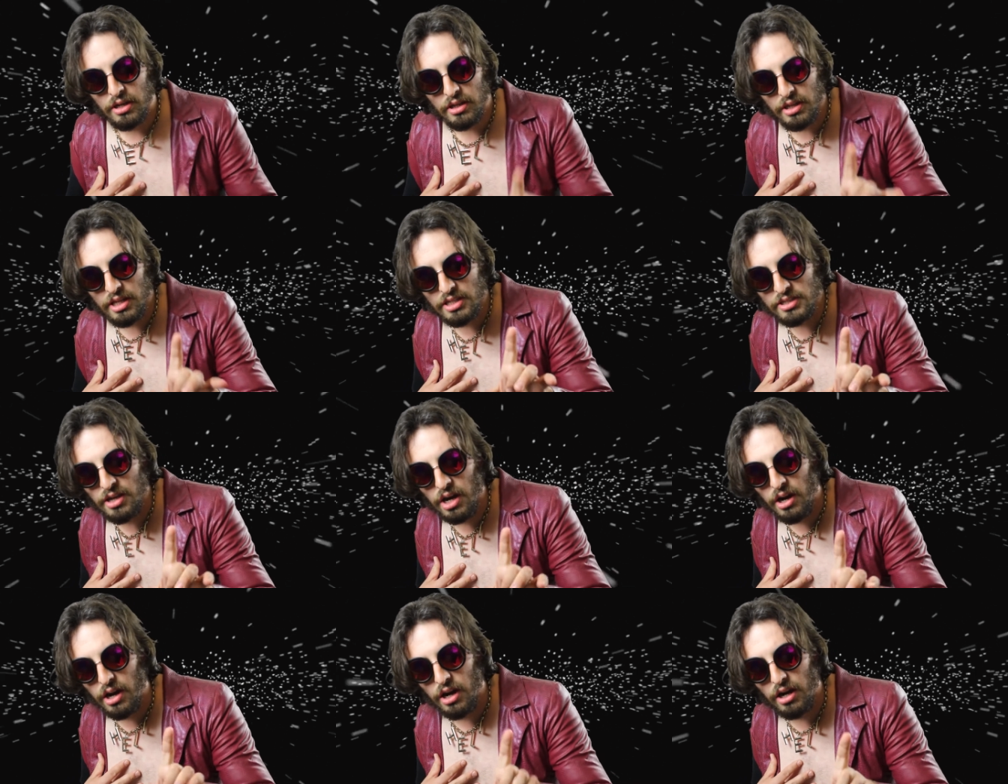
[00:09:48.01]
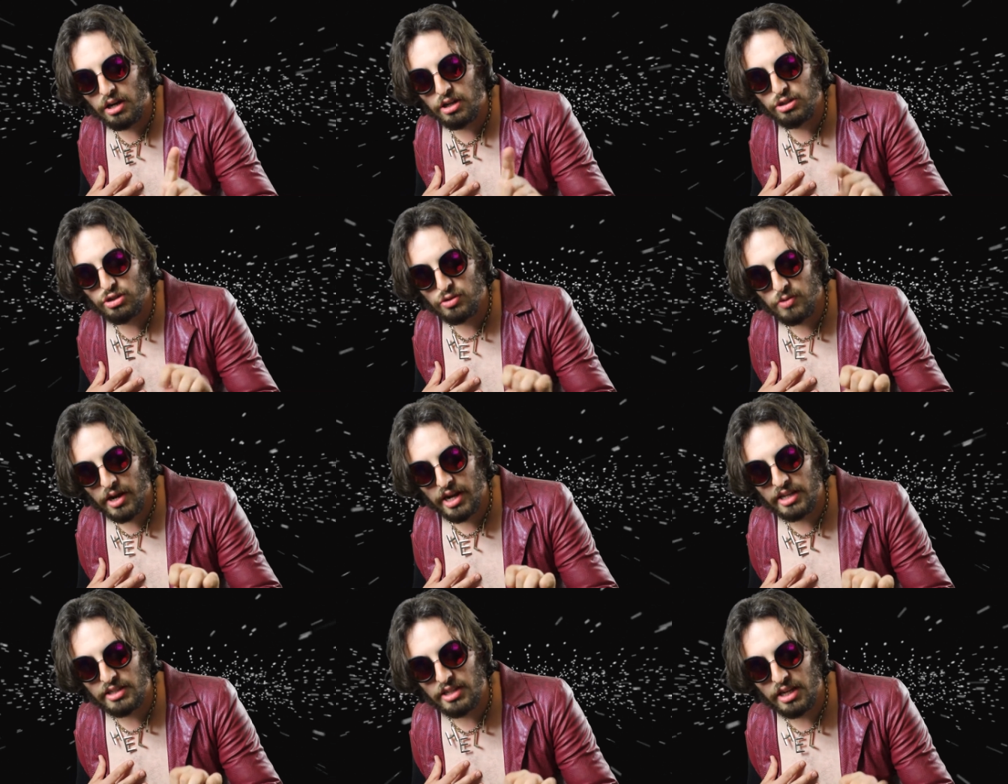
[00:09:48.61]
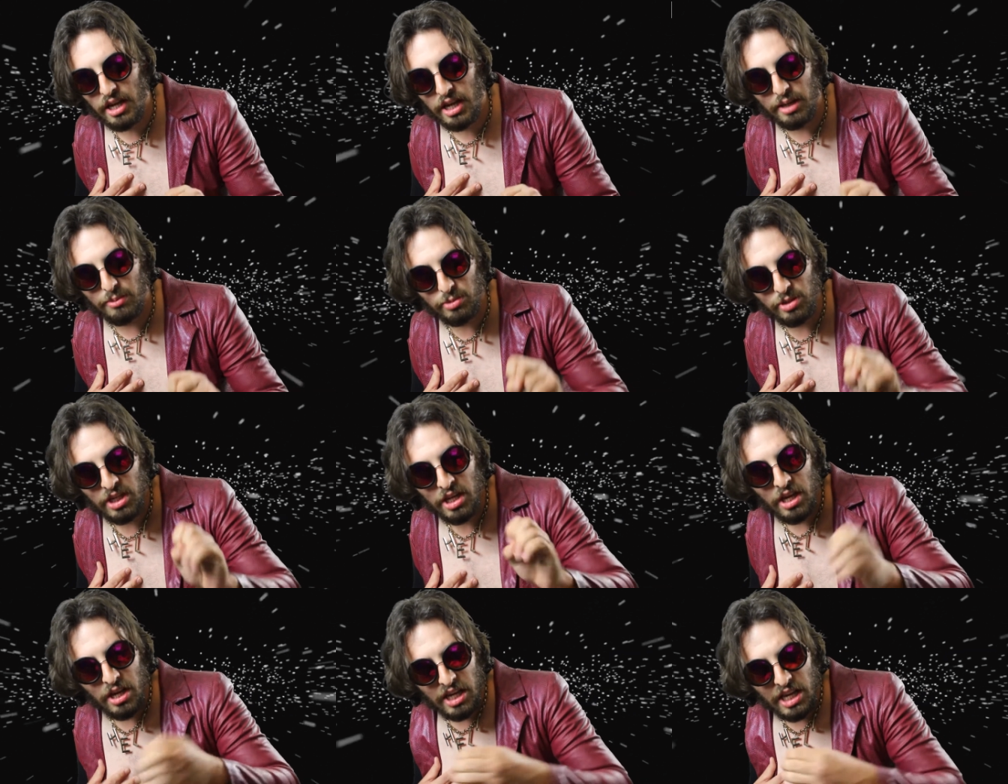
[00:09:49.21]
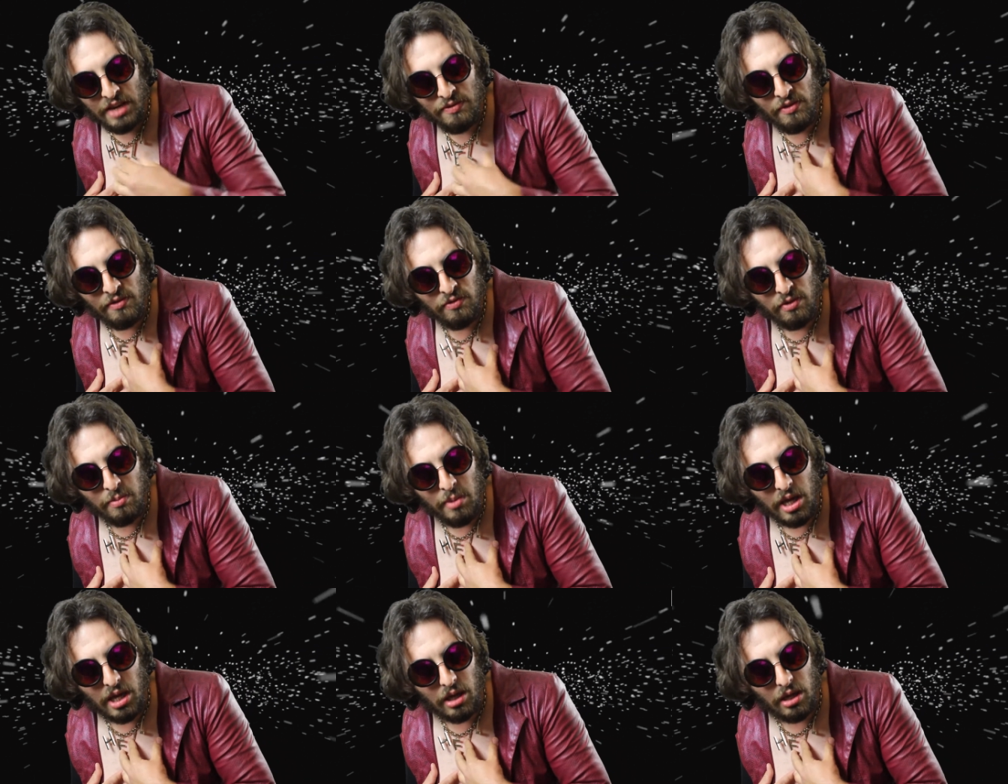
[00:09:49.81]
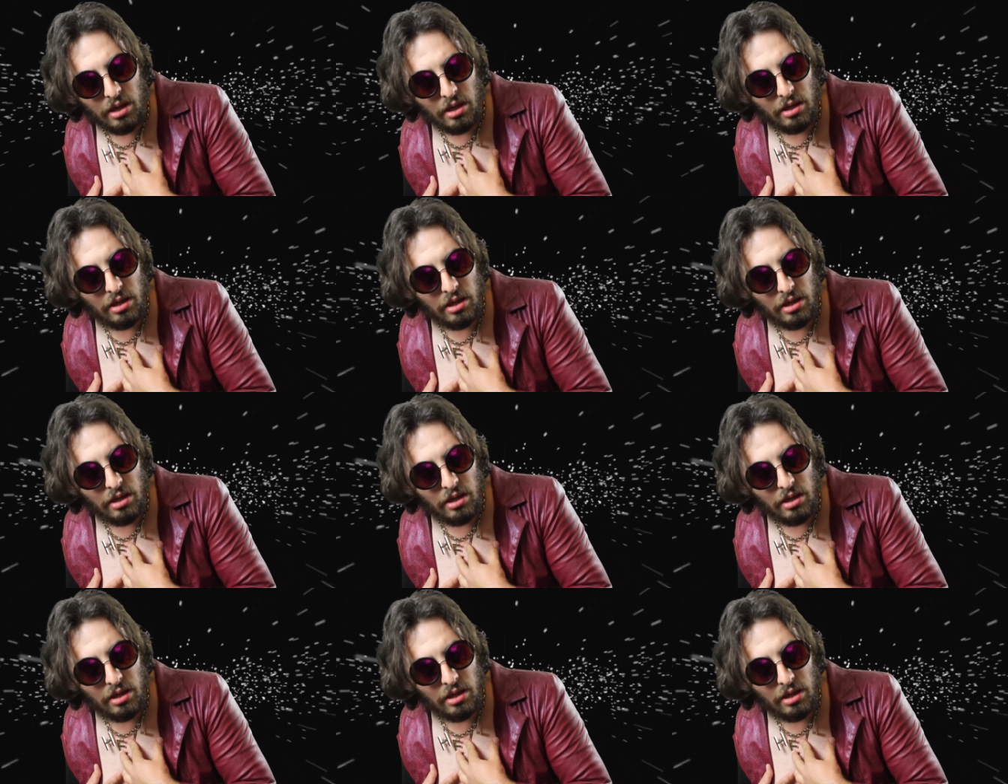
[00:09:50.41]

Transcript: These are trying times, even for me.